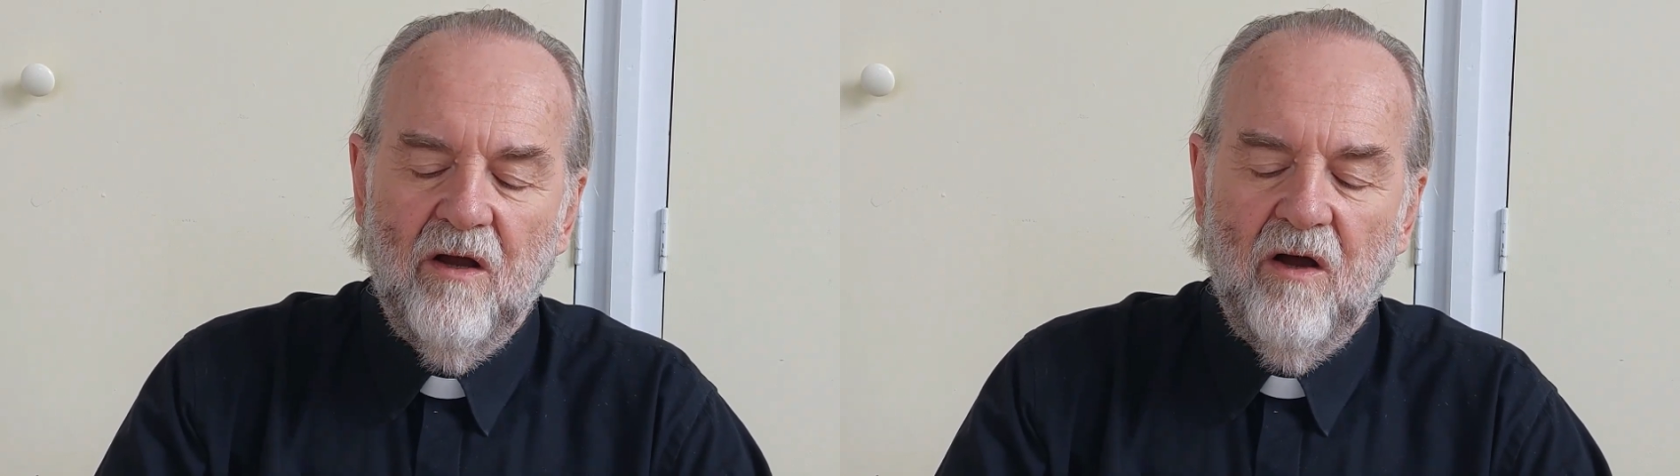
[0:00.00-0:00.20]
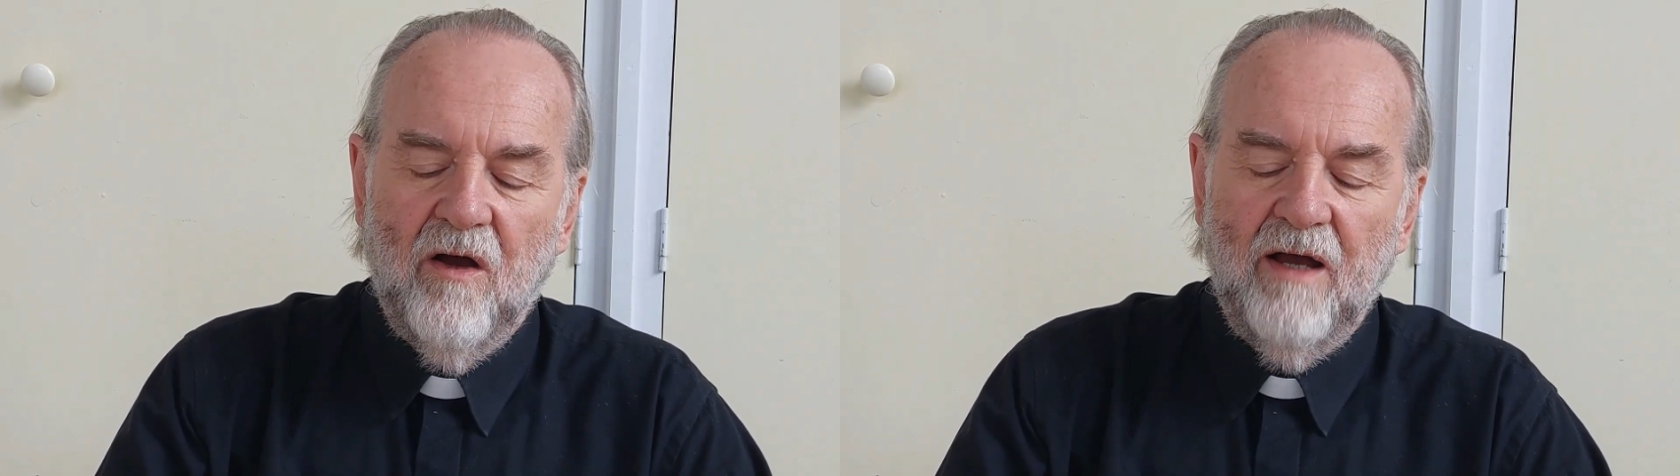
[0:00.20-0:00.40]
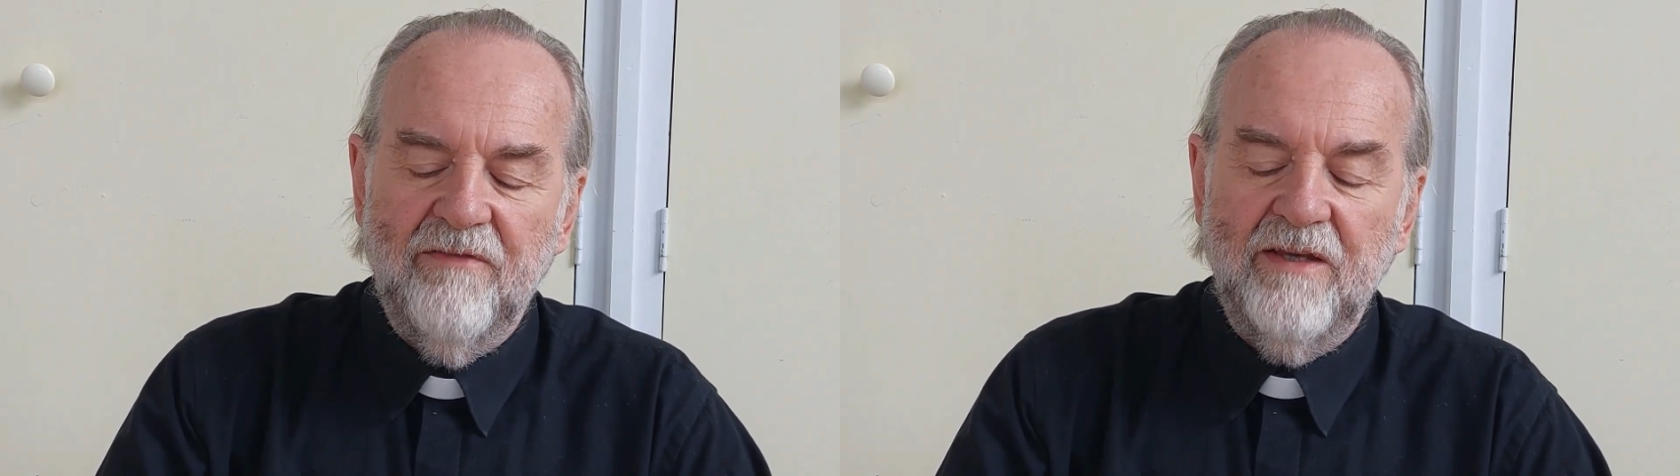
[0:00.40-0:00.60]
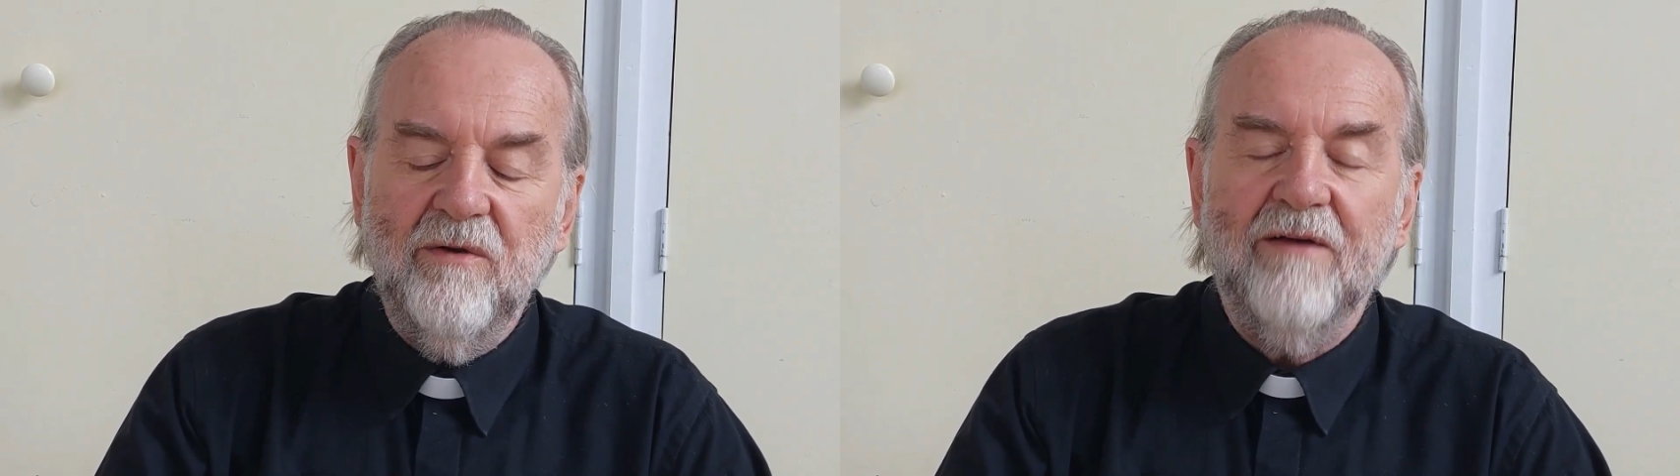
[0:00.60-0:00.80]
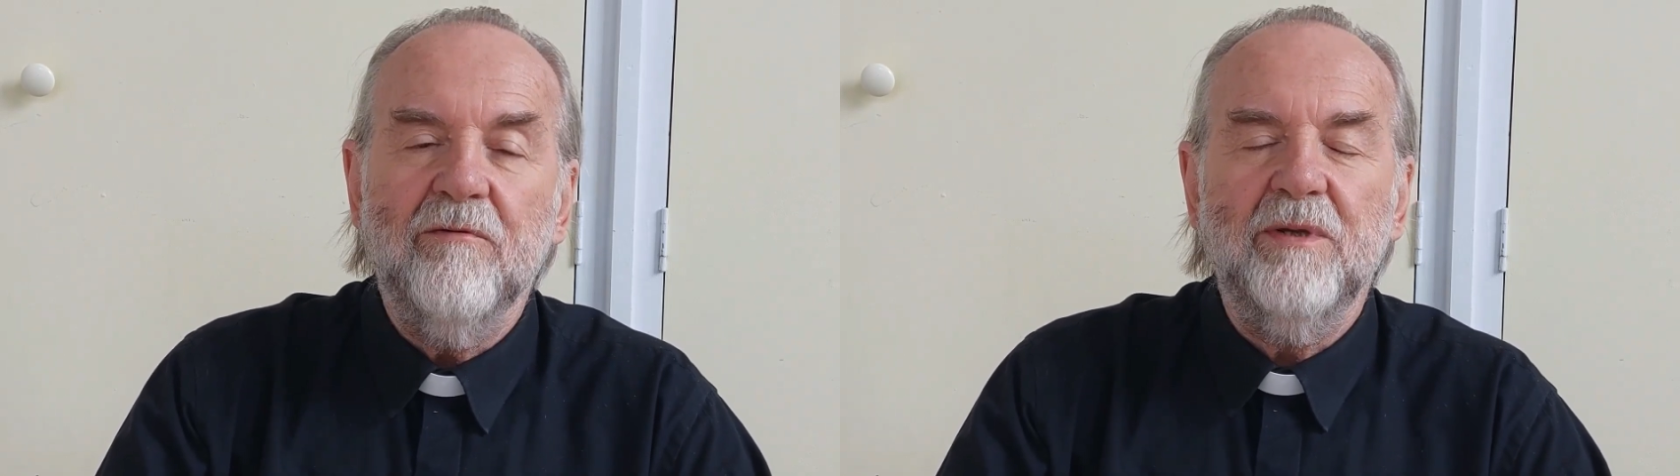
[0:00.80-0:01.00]
Or have
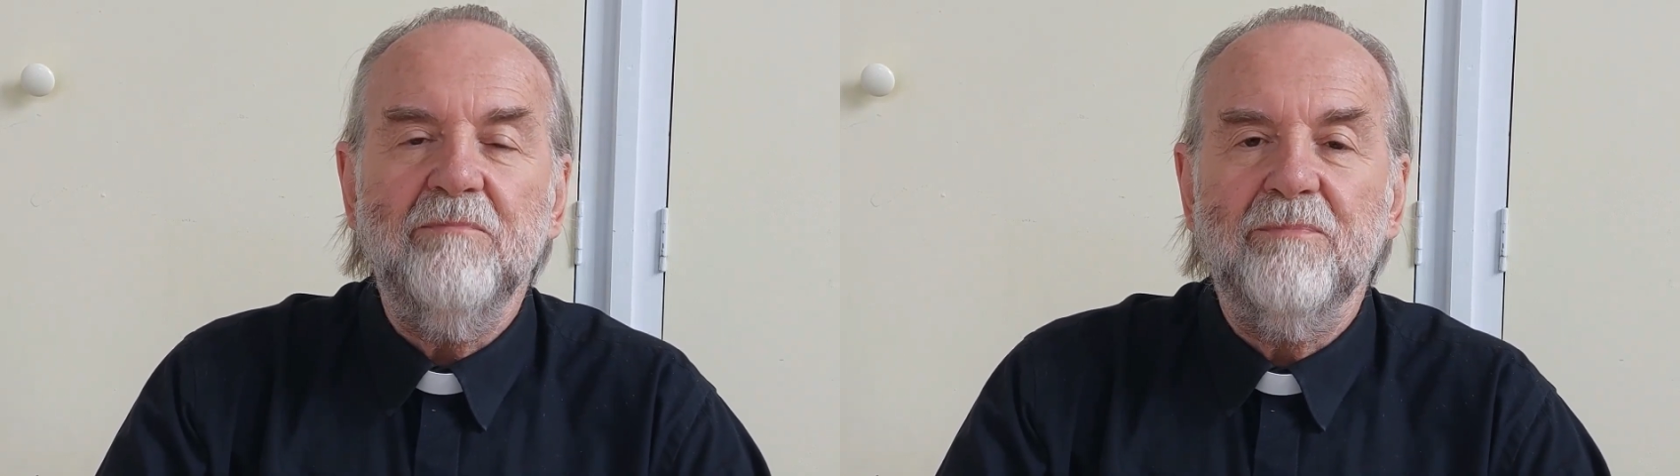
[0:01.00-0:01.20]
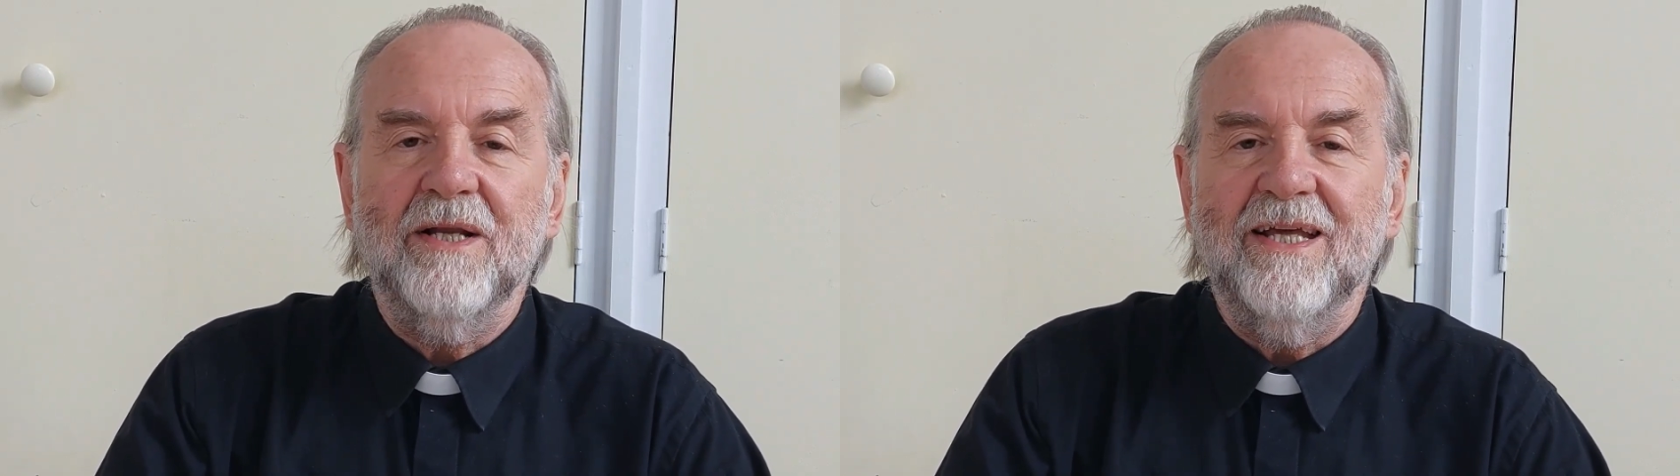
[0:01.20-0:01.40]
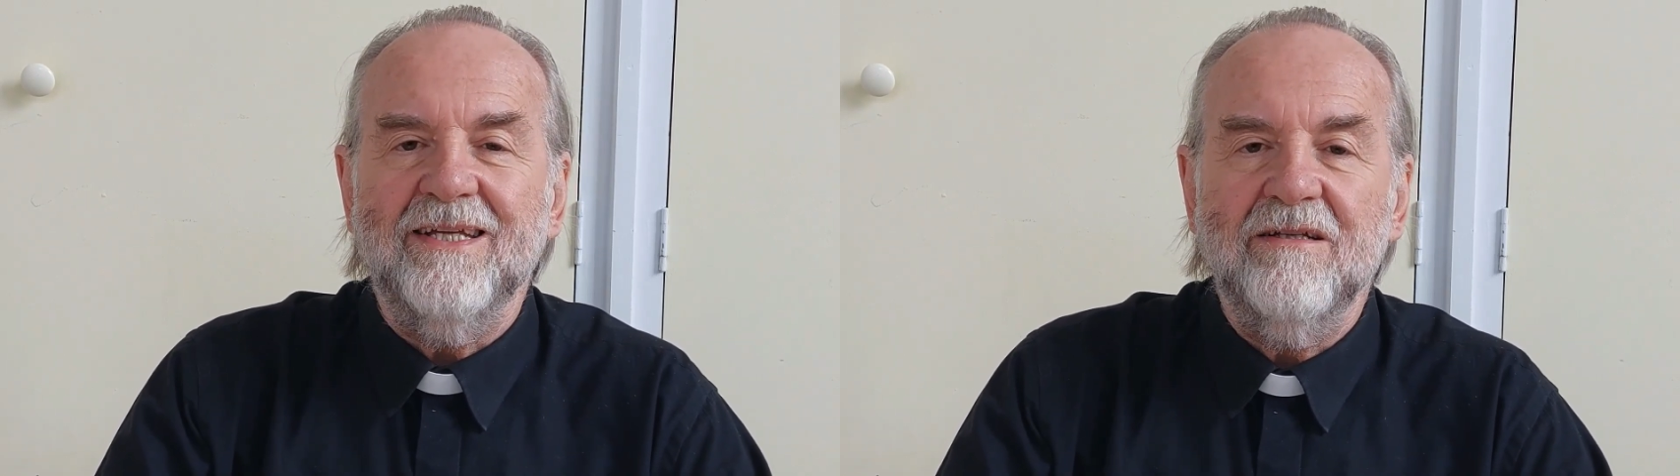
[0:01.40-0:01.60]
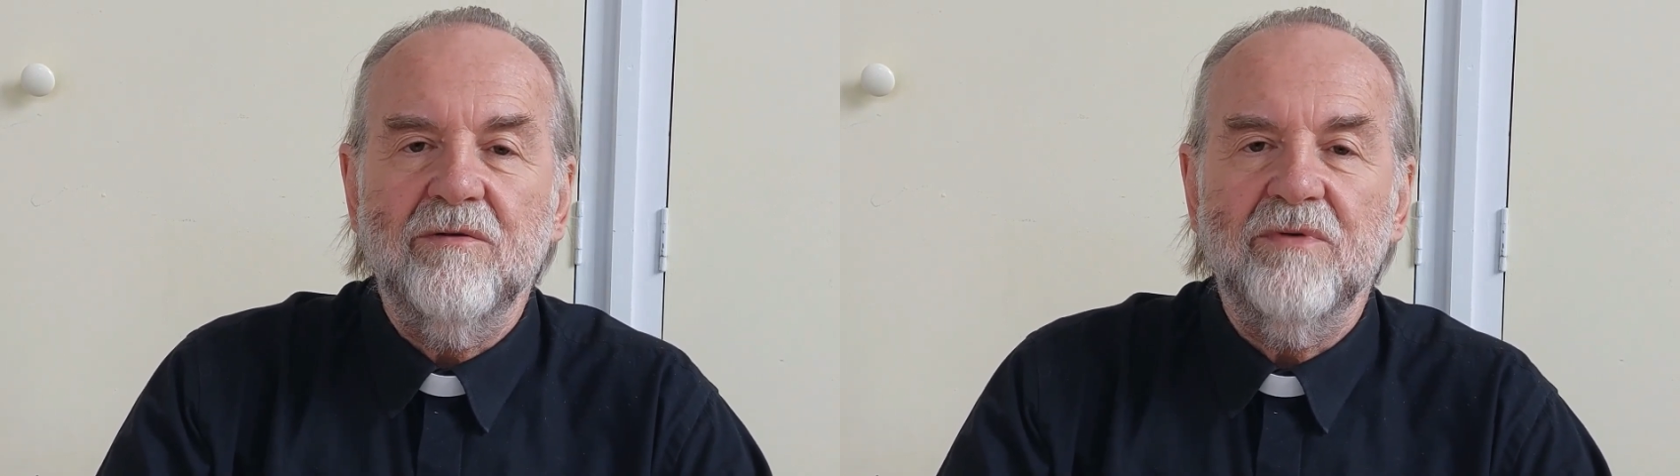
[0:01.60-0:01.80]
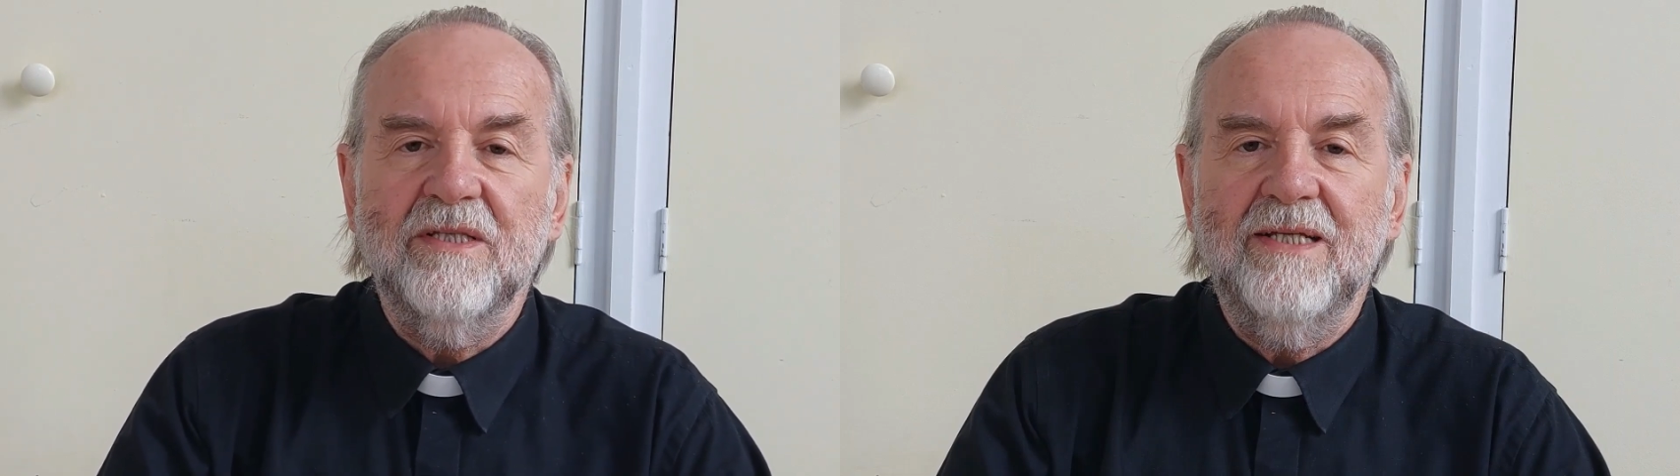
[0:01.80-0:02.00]
you ever been plagued
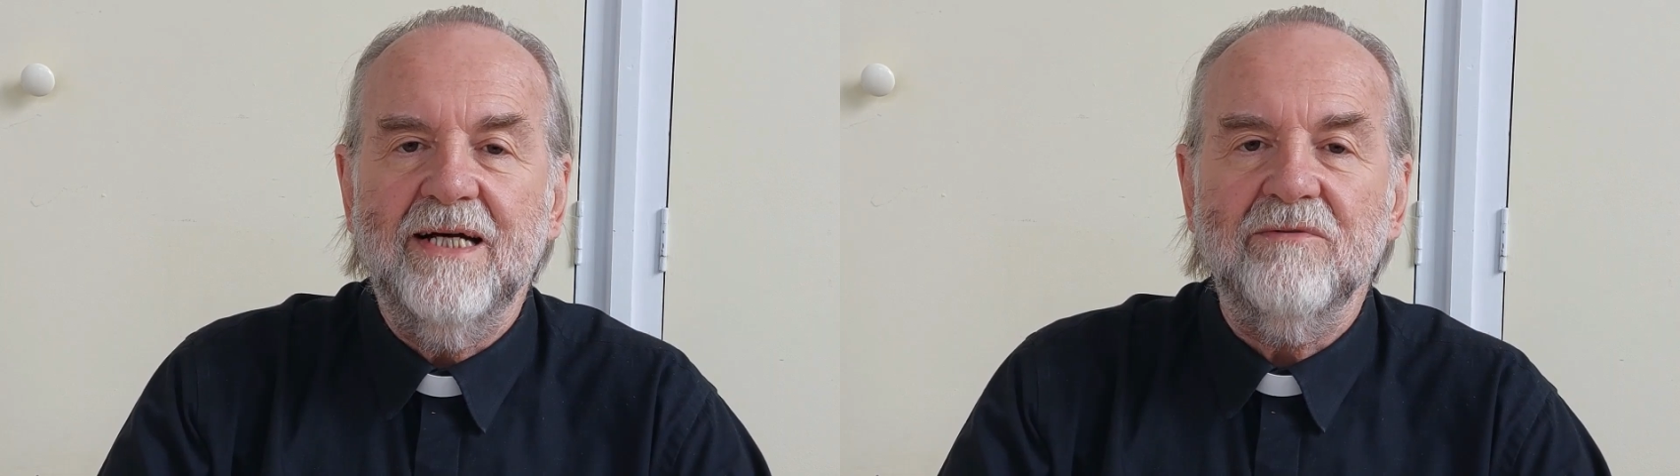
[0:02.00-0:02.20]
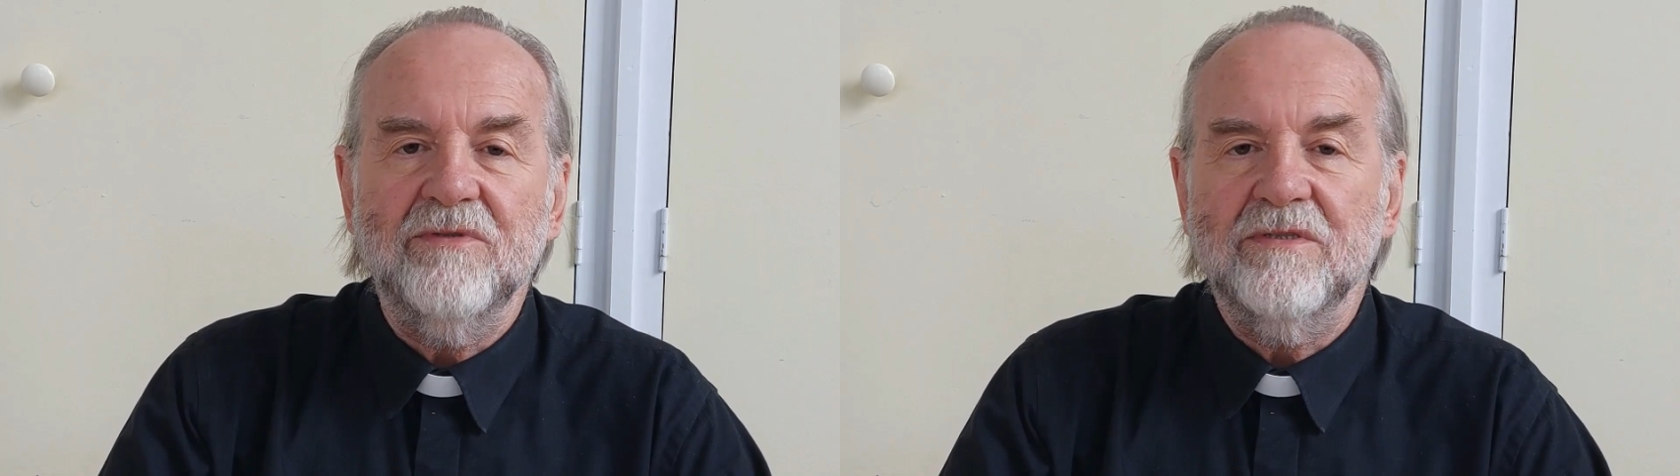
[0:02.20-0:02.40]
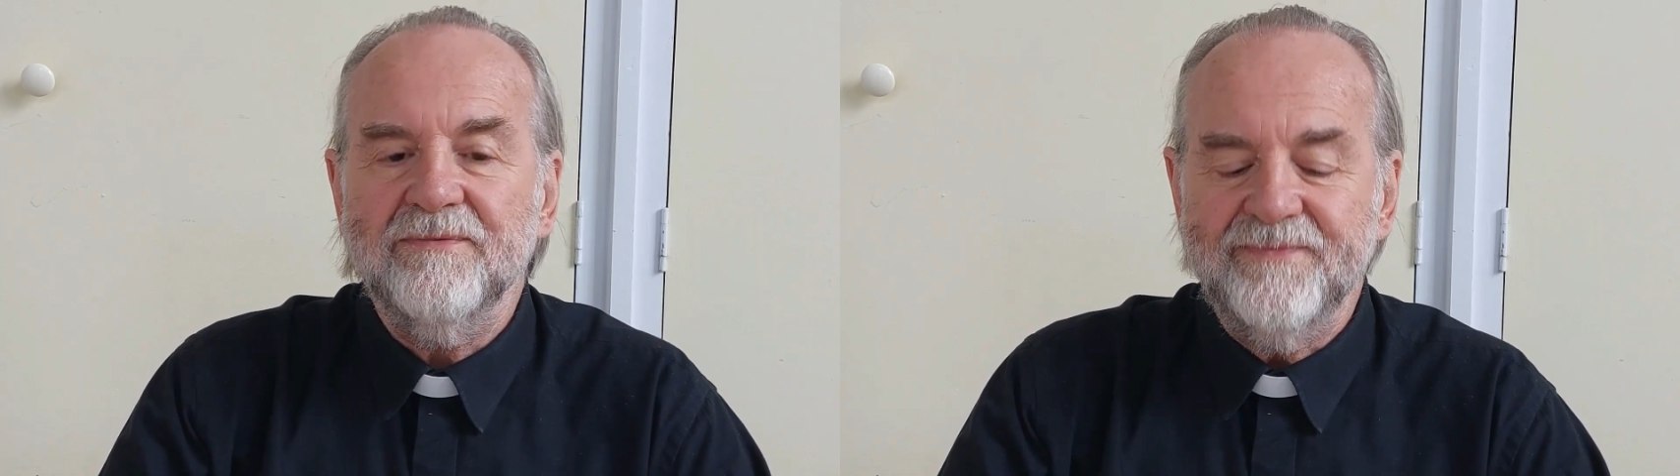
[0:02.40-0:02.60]
with doubt?